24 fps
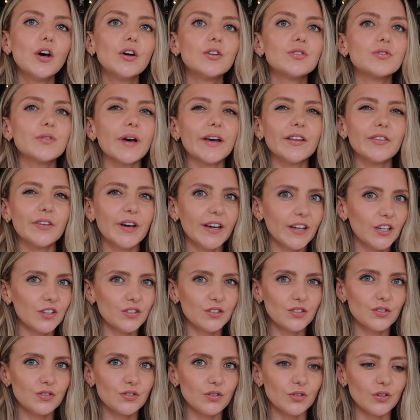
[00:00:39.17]
so I thought I could
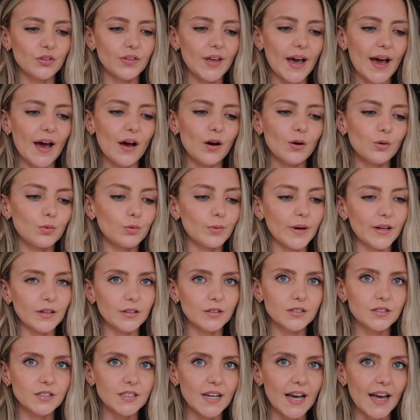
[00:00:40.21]
just do that
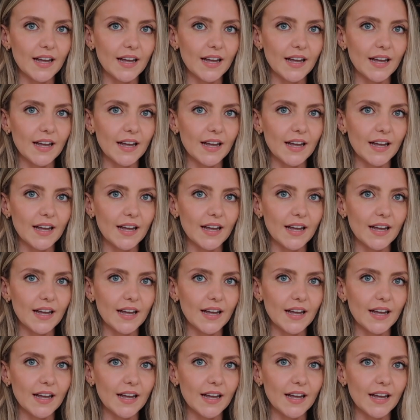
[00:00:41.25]
whilst